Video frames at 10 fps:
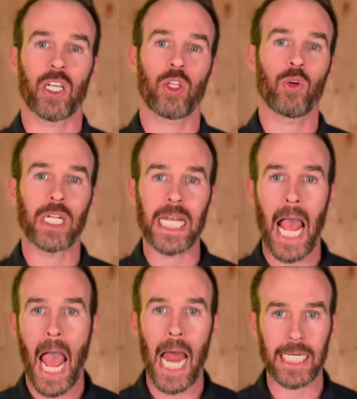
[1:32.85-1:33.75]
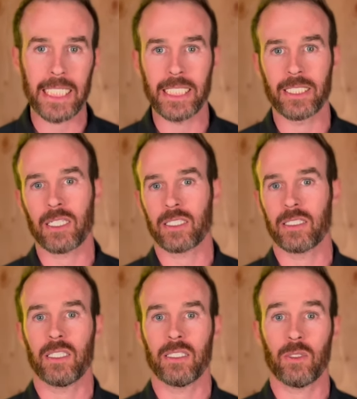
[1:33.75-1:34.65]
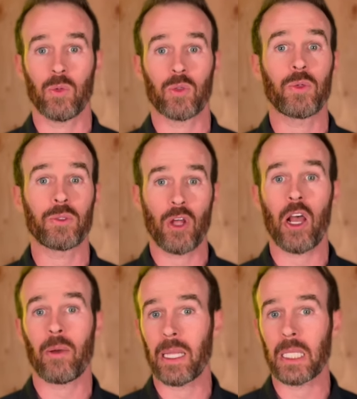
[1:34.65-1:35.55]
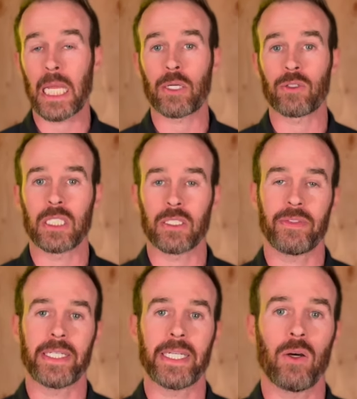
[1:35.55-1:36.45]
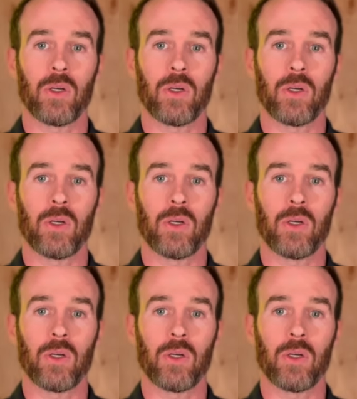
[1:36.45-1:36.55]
including adding an ducted system, which we will talk about later in this video.